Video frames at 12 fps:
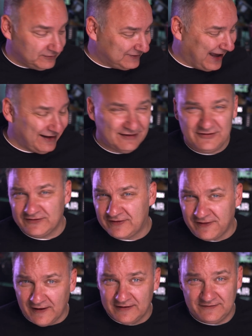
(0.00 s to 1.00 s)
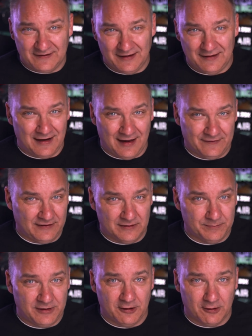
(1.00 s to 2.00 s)
kind of just thuds in on the
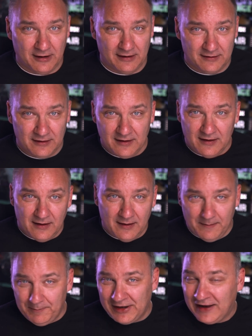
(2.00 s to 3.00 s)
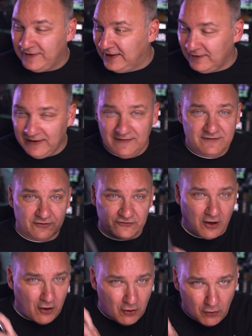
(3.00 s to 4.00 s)
Empyrean. But on the Elite, there's a
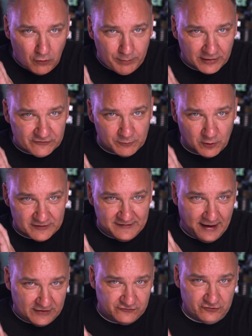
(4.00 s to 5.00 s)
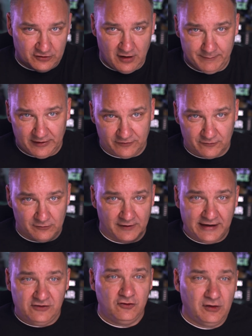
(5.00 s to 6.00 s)
whole bunch more texture coming through.
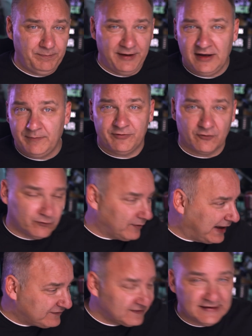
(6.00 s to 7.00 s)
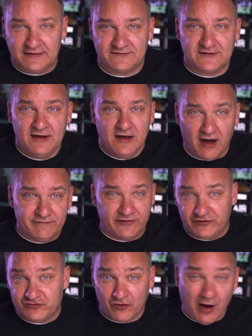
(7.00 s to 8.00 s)
Like, you can pick up the resonance of the
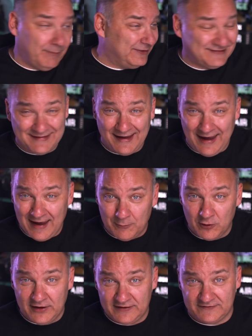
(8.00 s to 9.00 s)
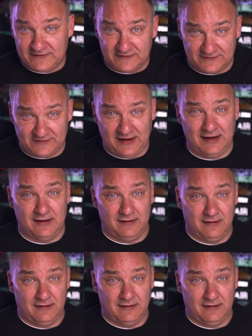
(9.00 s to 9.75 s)
drum as the hammer hits the skin.